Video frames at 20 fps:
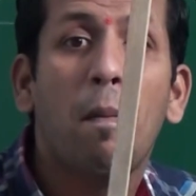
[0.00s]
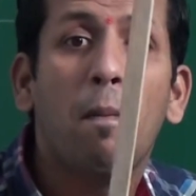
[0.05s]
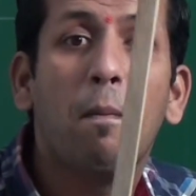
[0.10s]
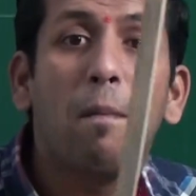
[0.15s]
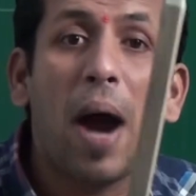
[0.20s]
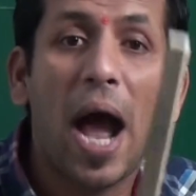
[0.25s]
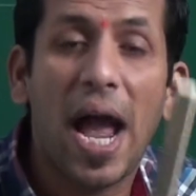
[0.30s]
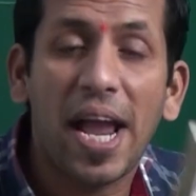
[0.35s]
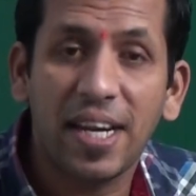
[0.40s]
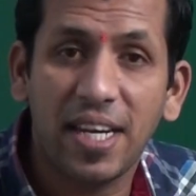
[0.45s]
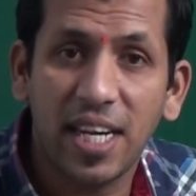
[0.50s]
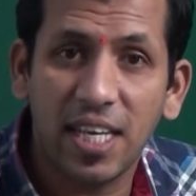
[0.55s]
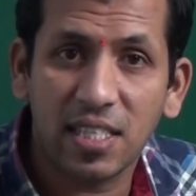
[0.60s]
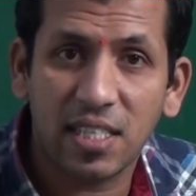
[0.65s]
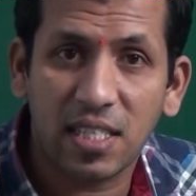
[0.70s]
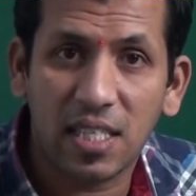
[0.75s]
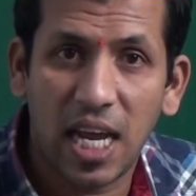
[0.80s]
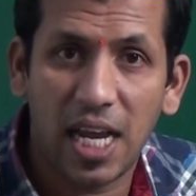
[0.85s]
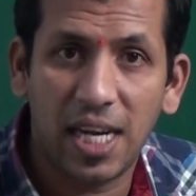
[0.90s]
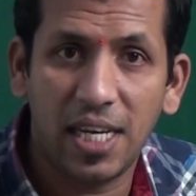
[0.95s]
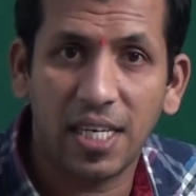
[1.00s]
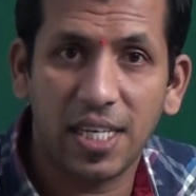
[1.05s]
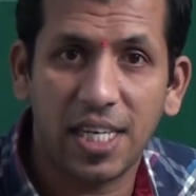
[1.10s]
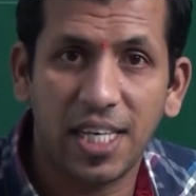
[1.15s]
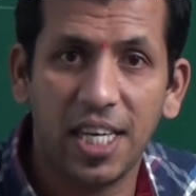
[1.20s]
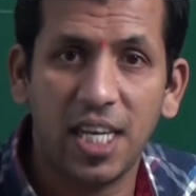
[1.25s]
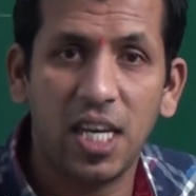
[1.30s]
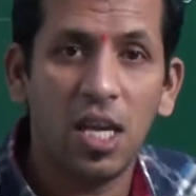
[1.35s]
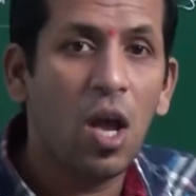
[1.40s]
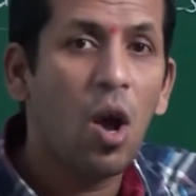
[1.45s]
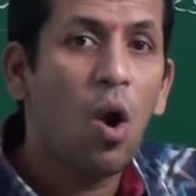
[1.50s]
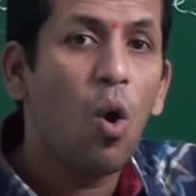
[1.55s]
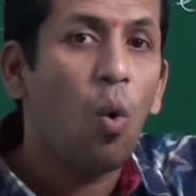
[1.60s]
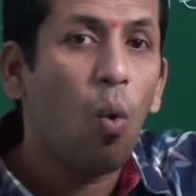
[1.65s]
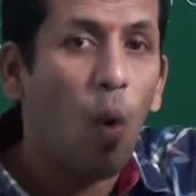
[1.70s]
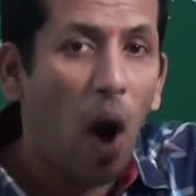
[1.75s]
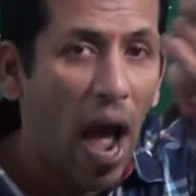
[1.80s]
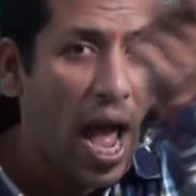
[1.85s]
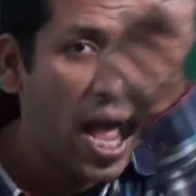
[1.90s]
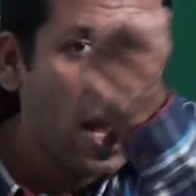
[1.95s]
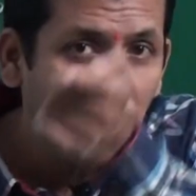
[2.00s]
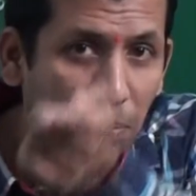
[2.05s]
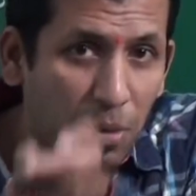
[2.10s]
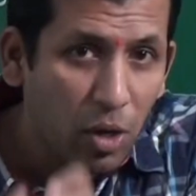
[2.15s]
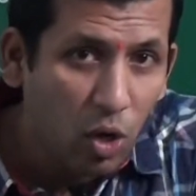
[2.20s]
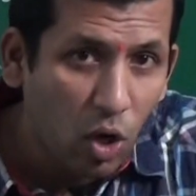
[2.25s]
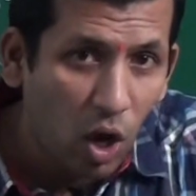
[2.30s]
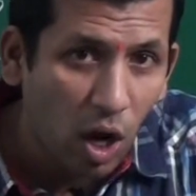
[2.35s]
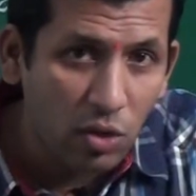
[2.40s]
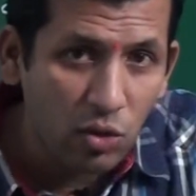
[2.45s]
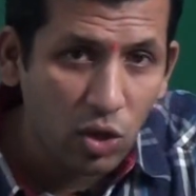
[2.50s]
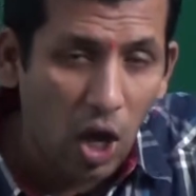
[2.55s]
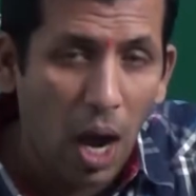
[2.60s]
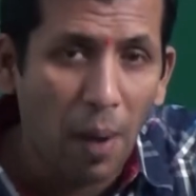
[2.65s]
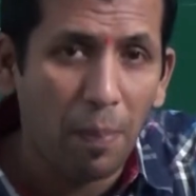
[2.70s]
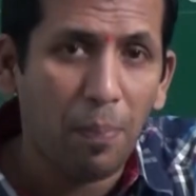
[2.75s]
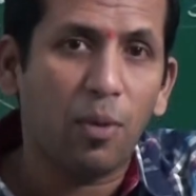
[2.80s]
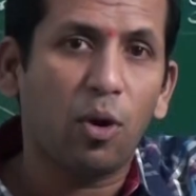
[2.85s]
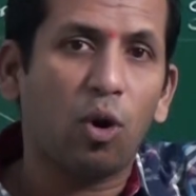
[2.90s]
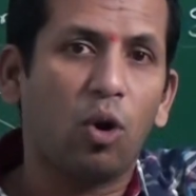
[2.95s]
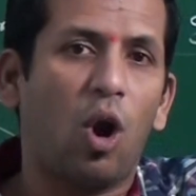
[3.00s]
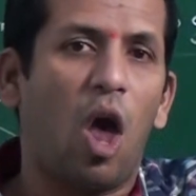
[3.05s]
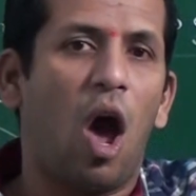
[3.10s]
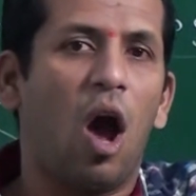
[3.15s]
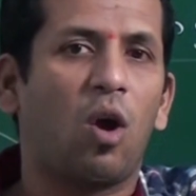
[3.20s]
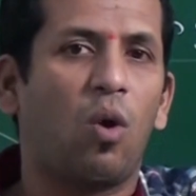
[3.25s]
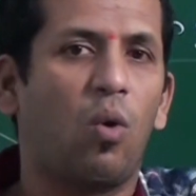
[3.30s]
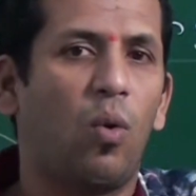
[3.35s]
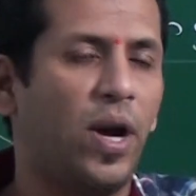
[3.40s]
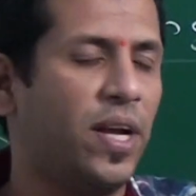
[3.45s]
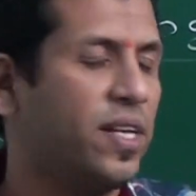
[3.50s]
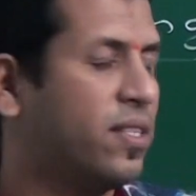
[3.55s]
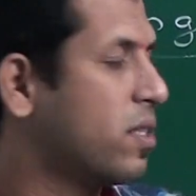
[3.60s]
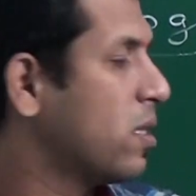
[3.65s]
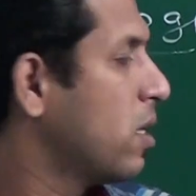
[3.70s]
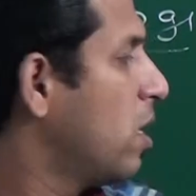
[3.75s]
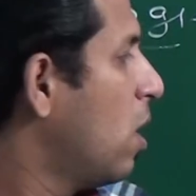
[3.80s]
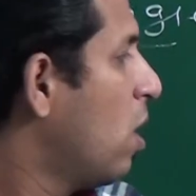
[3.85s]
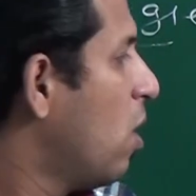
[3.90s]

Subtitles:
Minus 90. Why? Because of clockwise.